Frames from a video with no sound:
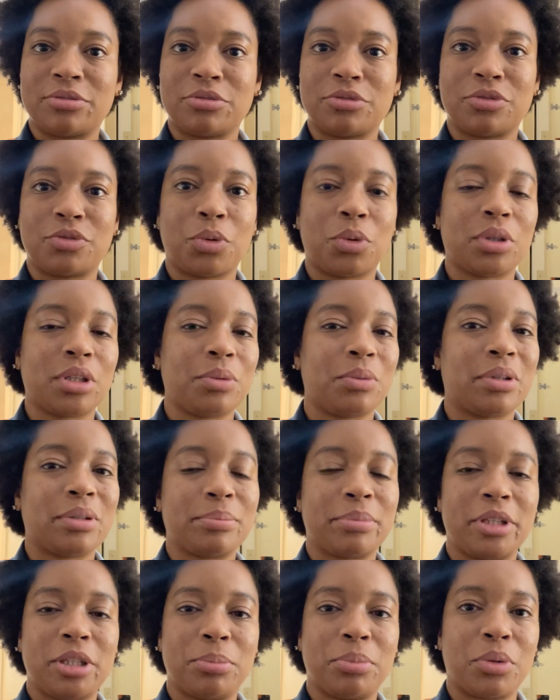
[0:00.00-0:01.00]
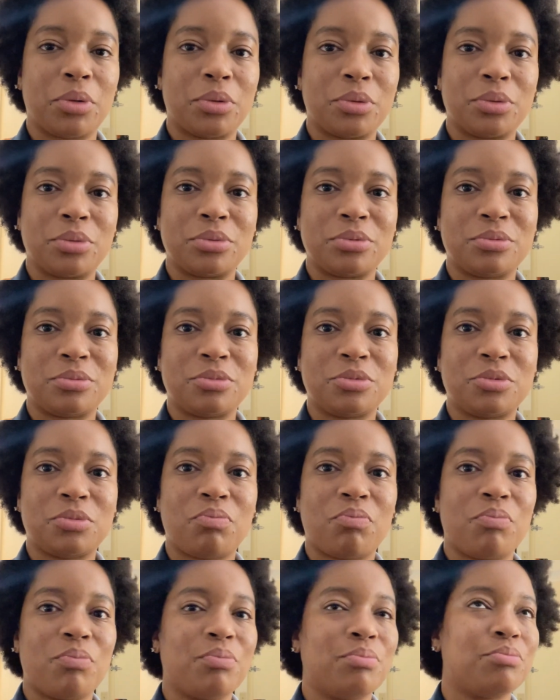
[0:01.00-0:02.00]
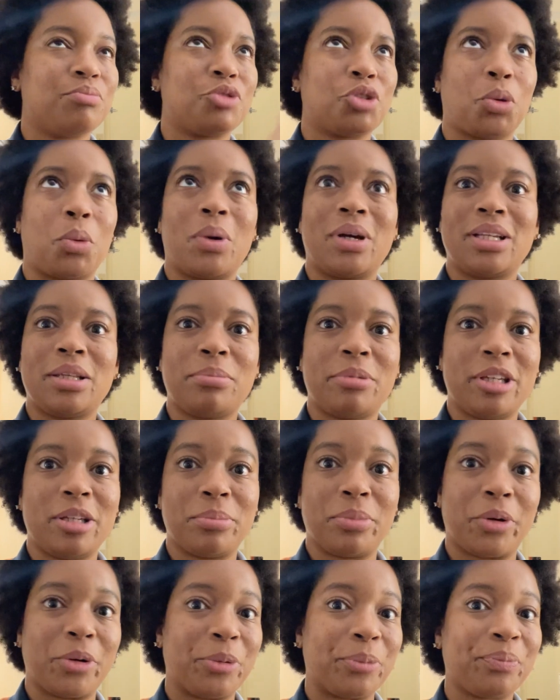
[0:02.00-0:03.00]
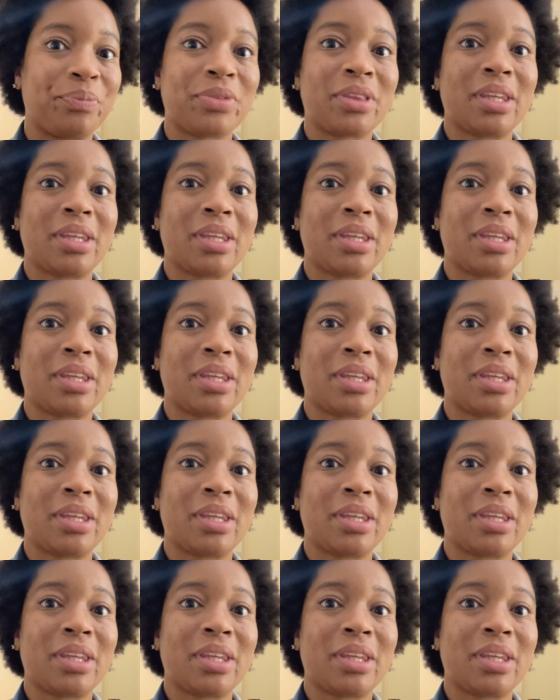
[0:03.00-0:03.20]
41 people, 20 people.